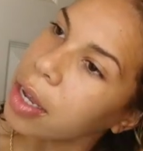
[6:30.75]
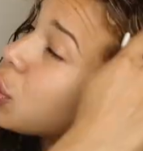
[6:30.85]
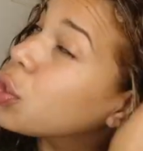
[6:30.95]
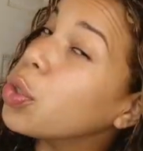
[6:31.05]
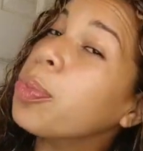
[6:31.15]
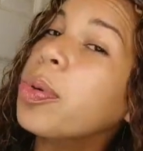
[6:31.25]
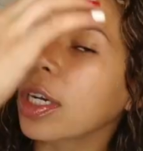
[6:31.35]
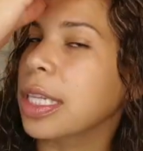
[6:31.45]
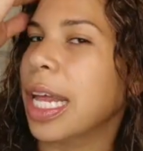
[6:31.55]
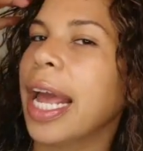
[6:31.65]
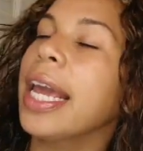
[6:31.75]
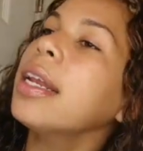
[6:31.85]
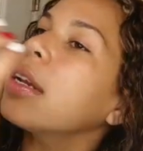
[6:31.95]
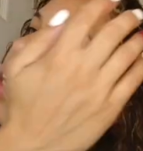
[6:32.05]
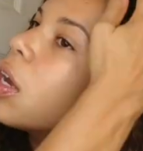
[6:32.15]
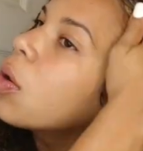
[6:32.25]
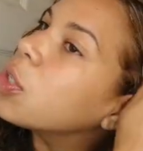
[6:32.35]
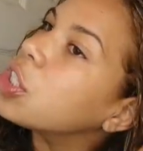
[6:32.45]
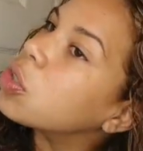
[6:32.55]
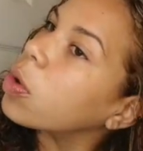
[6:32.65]
Super light,
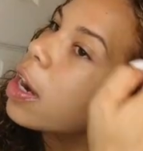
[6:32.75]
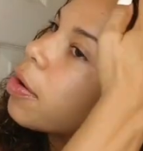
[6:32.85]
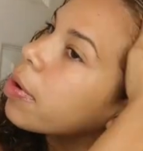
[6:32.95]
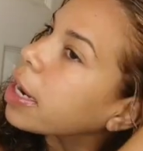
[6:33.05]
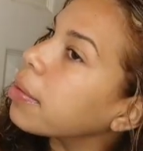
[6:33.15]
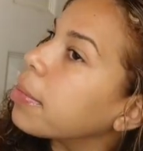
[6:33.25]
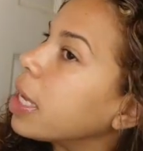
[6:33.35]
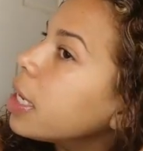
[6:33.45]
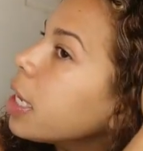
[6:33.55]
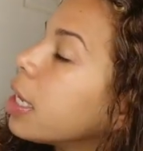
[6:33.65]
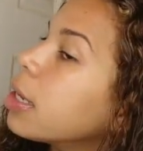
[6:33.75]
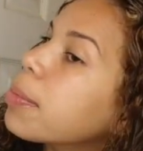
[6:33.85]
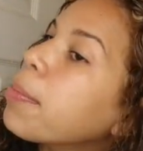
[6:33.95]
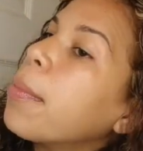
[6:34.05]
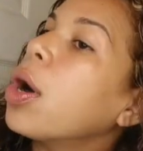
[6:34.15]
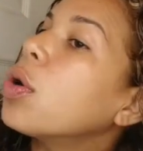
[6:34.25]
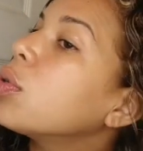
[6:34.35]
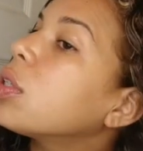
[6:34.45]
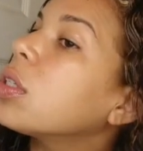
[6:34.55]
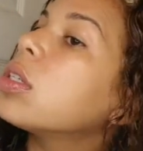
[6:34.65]
which is what I recommend in
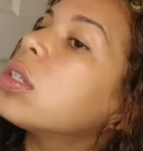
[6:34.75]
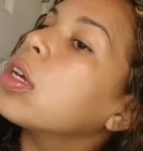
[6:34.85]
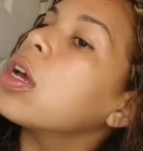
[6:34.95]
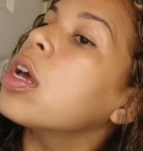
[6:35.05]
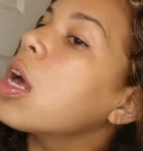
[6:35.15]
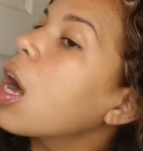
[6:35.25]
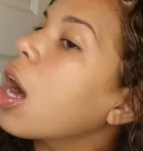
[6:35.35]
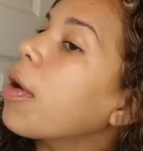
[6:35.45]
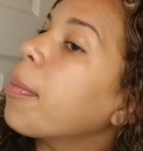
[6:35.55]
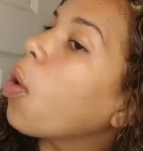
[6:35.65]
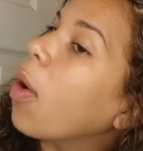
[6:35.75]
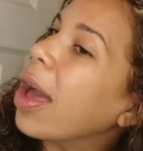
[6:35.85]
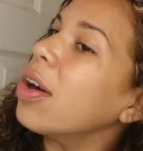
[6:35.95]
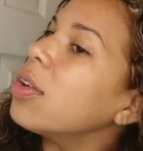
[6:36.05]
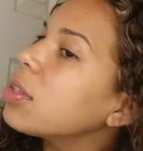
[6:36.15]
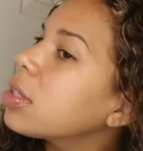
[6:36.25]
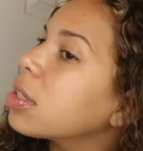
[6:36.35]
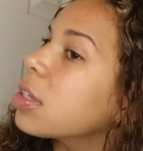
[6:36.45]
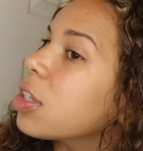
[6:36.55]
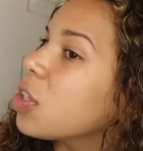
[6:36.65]
most oils.